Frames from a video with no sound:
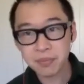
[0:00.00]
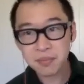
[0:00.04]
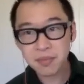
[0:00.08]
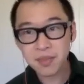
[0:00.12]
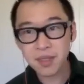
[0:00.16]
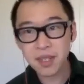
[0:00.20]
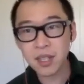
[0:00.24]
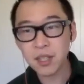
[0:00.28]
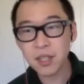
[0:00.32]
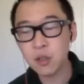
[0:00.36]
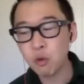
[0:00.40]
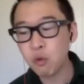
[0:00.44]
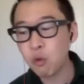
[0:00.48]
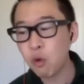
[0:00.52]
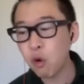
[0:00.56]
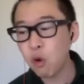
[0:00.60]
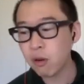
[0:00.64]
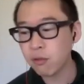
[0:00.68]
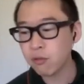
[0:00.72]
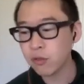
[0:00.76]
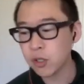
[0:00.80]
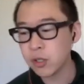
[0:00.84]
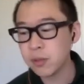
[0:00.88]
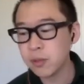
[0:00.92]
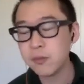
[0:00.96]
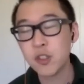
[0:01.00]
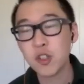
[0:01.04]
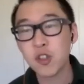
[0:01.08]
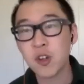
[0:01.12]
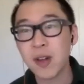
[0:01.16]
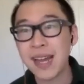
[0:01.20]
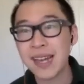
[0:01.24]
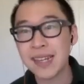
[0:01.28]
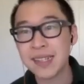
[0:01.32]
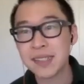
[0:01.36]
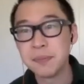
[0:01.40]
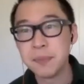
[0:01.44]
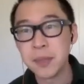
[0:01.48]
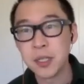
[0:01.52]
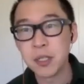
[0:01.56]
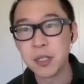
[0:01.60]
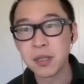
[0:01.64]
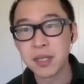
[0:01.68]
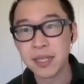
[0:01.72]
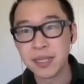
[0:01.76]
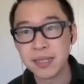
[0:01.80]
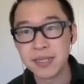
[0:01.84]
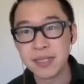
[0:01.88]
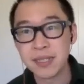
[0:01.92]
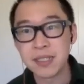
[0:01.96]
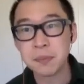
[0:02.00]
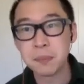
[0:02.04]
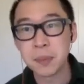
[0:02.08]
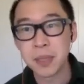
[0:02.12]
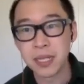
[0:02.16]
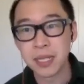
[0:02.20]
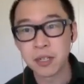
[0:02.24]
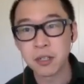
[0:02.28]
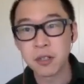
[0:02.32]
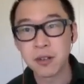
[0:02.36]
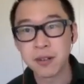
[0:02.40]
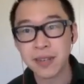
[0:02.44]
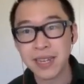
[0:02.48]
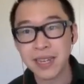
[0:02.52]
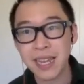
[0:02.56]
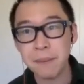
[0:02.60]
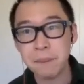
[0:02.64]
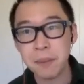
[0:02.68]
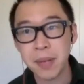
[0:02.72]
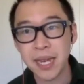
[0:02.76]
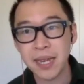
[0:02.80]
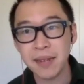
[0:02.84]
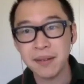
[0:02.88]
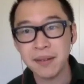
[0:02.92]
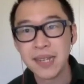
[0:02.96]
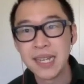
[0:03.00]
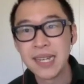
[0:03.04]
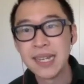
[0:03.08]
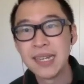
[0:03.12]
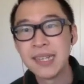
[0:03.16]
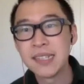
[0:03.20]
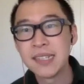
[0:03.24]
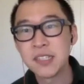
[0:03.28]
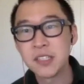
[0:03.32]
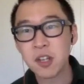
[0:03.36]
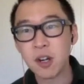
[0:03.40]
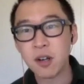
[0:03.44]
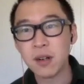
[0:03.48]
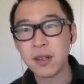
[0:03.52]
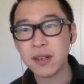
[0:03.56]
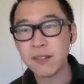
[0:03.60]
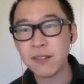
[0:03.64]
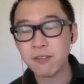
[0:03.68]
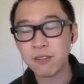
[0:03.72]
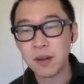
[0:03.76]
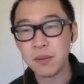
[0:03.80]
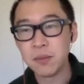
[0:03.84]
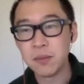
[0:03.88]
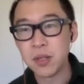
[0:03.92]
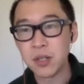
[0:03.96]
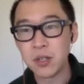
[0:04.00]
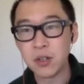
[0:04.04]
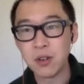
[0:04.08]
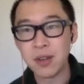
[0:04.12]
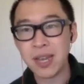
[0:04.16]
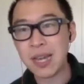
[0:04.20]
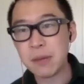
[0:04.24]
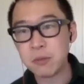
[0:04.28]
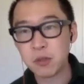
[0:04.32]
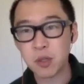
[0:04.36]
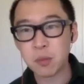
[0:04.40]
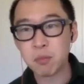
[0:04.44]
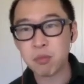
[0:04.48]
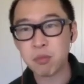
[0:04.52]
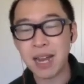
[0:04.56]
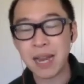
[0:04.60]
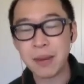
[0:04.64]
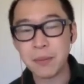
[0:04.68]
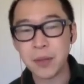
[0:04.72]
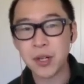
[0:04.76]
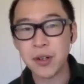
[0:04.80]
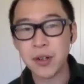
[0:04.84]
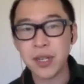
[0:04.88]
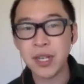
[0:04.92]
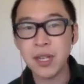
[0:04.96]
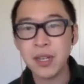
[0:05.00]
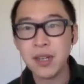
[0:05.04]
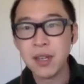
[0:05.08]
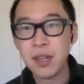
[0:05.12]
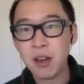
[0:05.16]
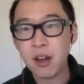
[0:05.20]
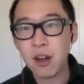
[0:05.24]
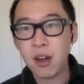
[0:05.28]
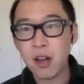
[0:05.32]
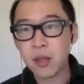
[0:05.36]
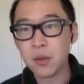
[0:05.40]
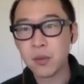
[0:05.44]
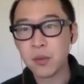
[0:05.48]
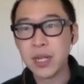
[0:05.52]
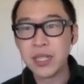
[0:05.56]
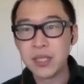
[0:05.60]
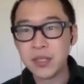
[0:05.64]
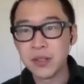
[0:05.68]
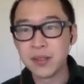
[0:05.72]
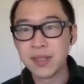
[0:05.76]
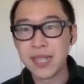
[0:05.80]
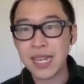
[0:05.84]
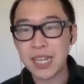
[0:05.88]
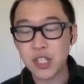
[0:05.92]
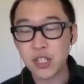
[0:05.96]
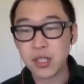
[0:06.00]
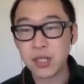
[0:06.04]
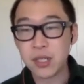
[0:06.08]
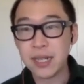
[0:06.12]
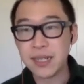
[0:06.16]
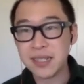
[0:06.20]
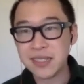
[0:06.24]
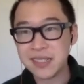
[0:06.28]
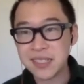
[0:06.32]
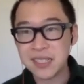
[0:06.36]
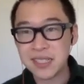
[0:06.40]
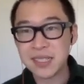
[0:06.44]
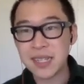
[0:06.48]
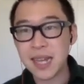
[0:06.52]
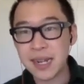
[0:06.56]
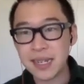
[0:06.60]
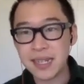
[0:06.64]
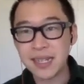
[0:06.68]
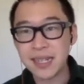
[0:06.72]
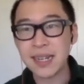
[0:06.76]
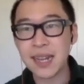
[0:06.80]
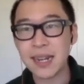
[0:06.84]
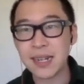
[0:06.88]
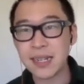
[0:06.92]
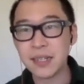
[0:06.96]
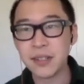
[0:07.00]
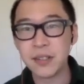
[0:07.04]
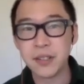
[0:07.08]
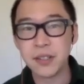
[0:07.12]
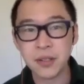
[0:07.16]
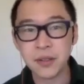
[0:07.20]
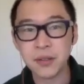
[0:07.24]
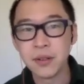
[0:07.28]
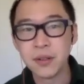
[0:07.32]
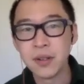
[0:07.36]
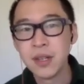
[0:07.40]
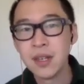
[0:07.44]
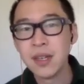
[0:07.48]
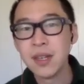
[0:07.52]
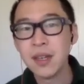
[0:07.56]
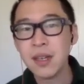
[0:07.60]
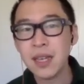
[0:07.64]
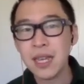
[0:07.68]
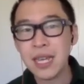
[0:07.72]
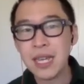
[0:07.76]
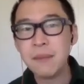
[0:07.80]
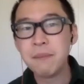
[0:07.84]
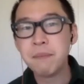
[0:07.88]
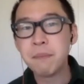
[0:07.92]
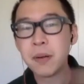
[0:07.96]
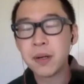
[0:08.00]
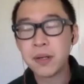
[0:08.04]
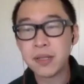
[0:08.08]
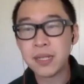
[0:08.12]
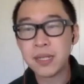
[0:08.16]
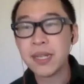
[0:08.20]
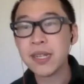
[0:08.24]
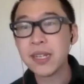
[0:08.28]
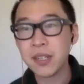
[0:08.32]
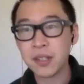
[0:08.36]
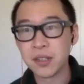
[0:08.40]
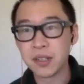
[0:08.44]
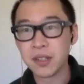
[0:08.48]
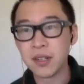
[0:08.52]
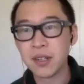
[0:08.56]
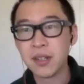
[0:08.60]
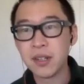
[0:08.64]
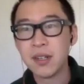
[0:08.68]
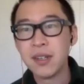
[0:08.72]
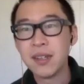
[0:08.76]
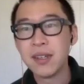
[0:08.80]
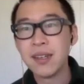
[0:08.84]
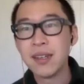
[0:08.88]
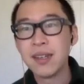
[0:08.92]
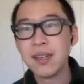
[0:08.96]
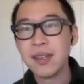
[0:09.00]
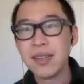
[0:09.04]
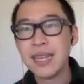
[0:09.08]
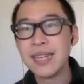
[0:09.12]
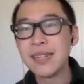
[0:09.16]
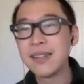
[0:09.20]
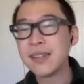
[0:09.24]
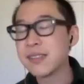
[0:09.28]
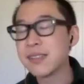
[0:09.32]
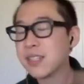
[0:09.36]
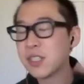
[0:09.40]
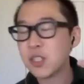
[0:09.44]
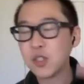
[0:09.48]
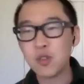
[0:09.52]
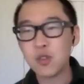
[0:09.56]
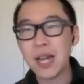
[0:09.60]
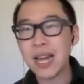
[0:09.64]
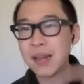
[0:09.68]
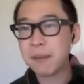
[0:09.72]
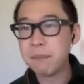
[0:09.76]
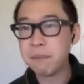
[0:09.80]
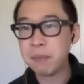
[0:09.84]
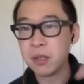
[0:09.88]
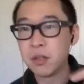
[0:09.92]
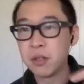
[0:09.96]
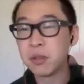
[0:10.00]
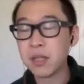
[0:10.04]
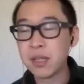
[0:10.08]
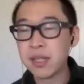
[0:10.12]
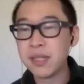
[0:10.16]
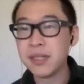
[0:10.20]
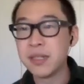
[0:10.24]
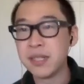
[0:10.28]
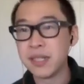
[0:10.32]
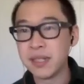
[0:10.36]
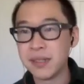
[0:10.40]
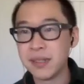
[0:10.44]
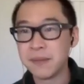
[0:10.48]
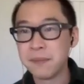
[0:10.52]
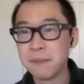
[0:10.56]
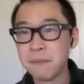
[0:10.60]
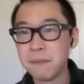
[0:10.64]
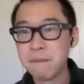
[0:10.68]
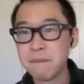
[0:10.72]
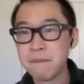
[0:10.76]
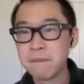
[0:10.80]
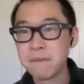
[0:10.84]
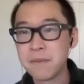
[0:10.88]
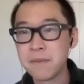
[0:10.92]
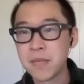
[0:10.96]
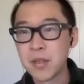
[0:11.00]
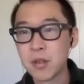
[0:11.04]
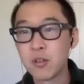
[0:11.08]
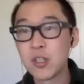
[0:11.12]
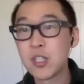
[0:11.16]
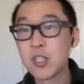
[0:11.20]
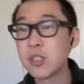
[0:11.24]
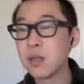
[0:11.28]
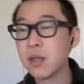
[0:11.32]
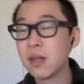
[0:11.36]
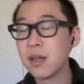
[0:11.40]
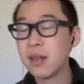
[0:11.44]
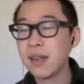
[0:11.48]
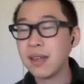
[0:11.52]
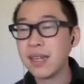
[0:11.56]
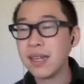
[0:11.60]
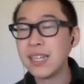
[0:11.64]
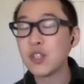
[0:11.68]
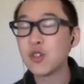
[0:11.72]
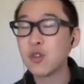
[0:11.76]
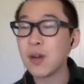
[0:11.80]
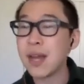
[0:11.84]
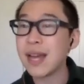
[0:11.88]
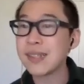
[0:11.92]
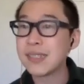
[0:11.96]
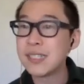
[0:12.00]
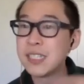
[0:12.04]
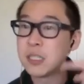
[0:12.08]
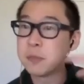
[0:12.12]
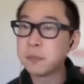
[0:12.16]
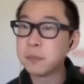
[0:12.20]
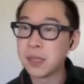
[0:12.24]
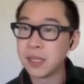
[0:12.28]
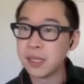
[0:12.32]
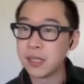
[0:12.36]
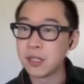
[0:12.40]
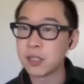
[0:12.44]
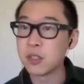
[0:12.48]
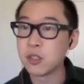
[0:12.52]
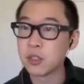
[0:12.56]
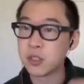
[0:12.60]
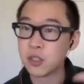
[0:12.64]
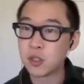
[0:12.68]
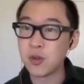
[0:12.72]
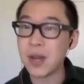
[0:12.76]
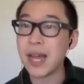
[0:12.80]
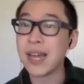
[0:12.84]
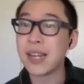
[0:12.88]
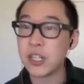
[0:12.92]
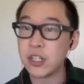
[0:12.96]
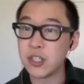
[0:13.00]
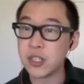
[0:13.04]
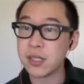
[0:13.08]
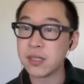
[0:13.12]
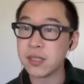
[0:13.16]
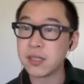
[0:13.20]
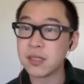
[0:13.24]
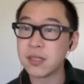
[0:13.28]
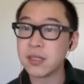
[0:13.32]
The War Room tracks Bill Clinton's political campaign, starting from the New Hampshire primary all the way to election day. This is 1992. In particular, it doesn't track Bill Clinton, which it tracks his political strategists.